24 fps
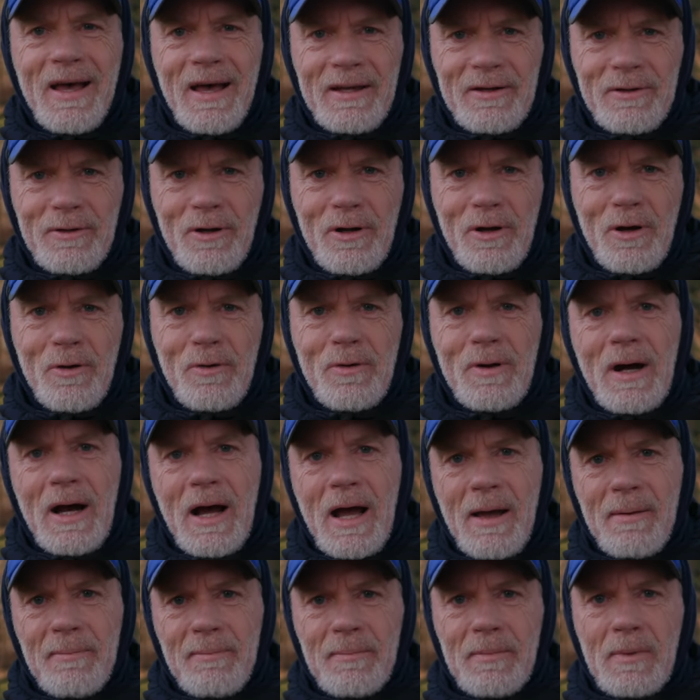and you know
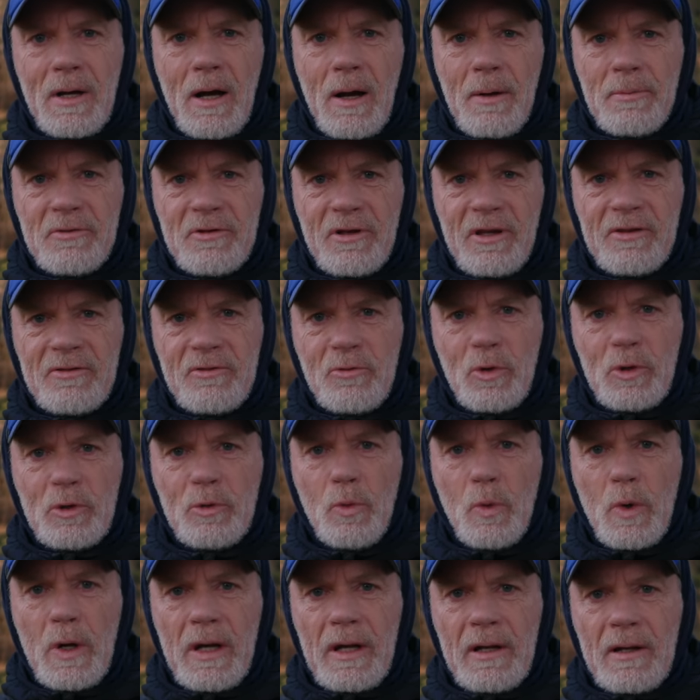I'm obsessed with
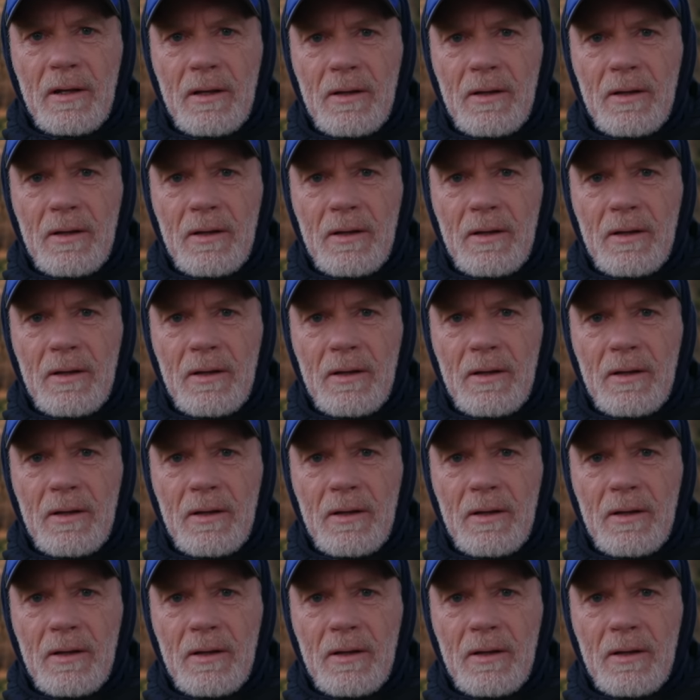weight